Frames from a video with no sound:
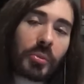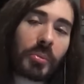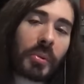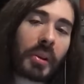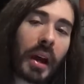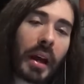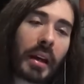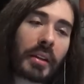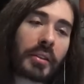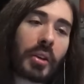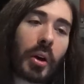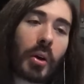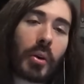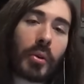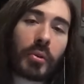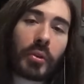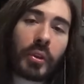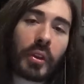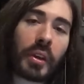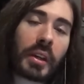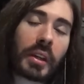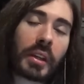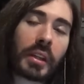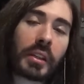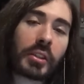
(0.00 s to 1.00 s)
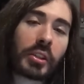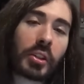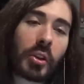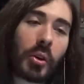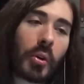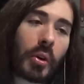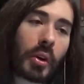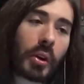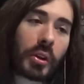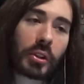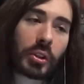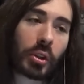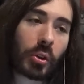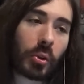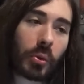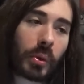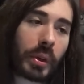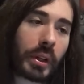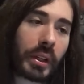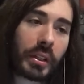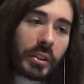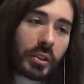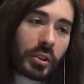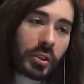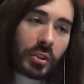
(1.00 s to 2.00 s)
but I don't think it's going to
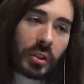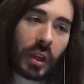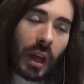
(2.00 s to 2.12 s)
reach